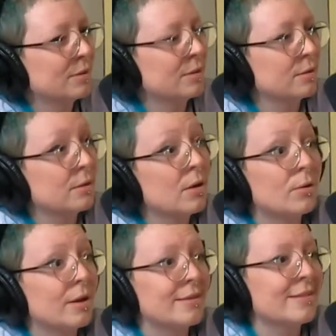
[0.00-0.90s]
No,
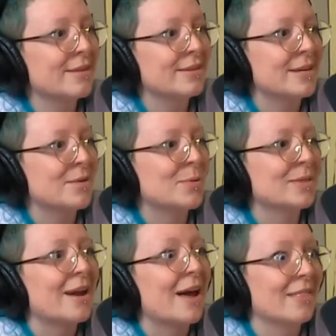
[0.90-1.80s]
not that they did, but
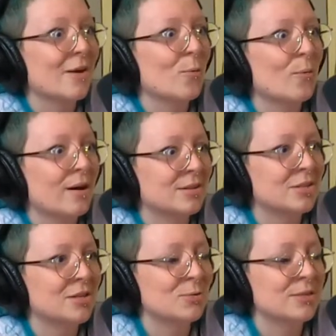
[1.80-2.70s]
that I like watched
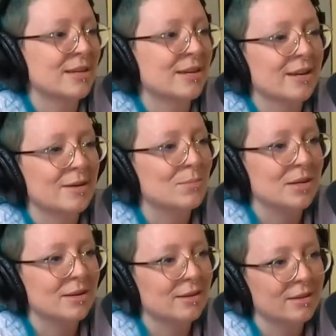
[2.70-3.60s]
and was like
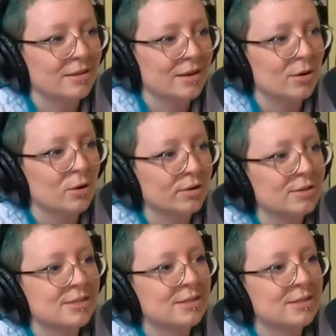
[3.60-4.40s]
immediately like hooked.